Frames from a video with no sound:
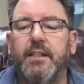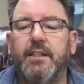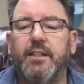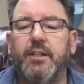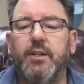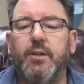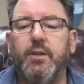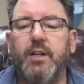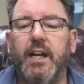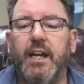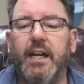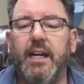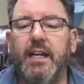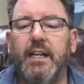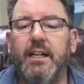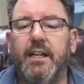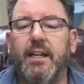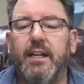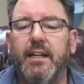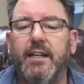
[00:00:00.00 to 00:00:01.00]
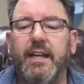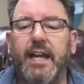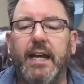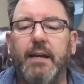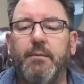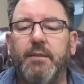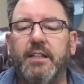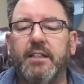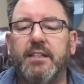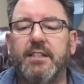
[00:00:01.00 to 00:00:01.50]
the new king
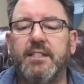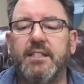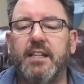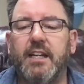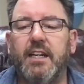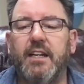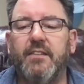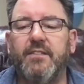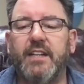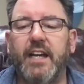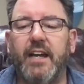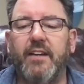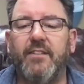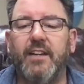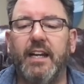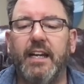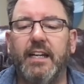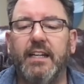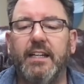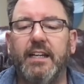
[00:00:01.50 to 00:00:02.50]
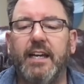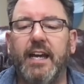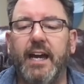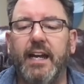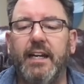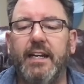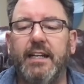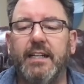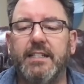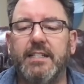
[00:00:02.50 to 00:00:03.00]
named it the City of David,
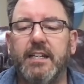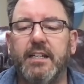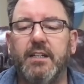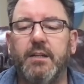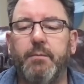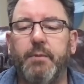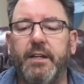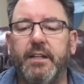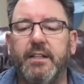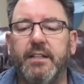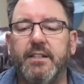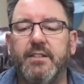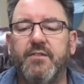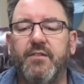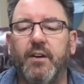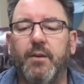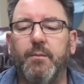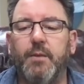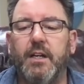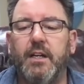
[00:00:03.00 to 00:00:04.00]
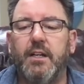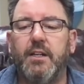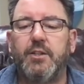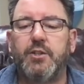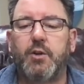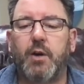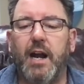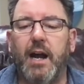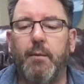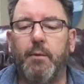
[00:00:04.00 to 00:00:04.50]
indicating its independence from
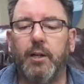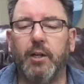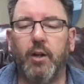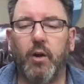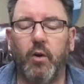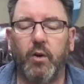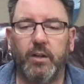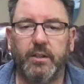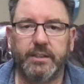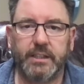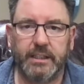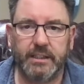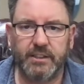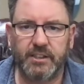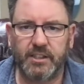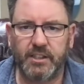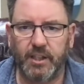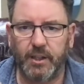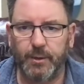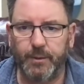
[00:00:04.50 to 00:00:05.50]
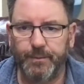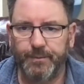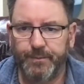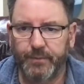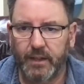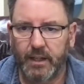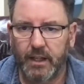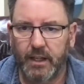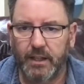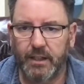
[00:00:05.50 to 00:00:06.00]
tribal loyalty. So,
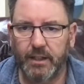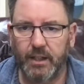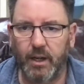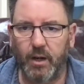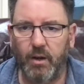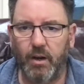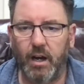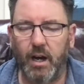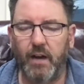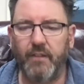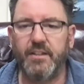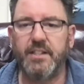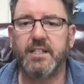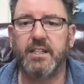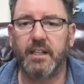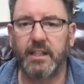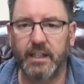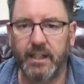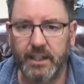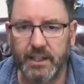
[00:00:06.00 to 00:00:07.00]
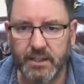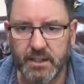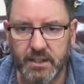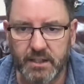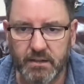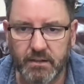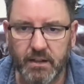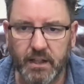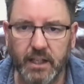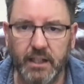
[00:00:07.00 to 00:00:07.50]
obviously
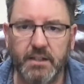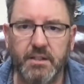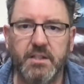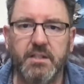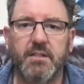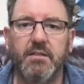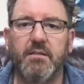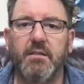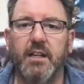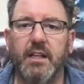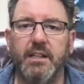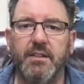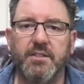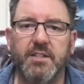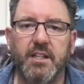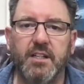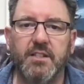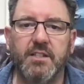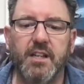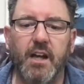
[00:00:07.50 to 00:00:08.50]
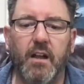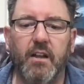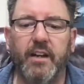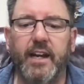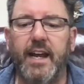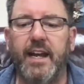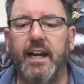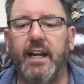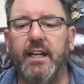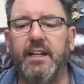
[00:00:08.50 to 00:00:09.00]
he's
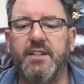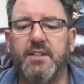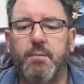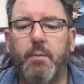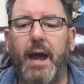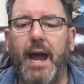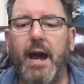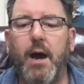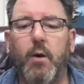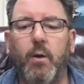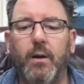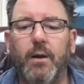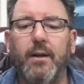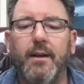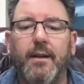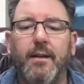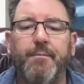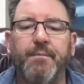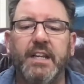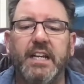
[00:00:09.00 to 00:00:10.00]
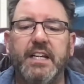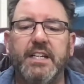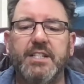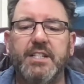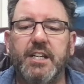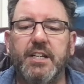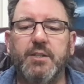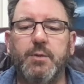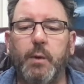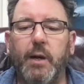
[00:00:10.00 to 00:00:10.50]
consolidating his power.
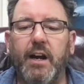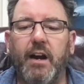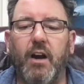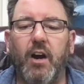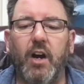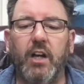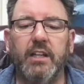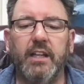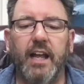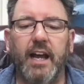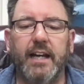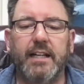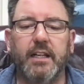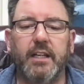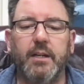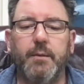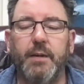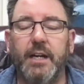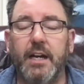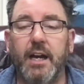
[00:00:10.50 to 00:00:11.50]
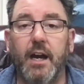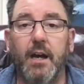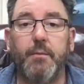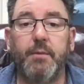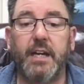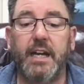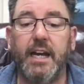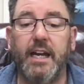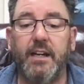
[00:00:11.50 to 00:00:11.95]
Since we're unlikely to become a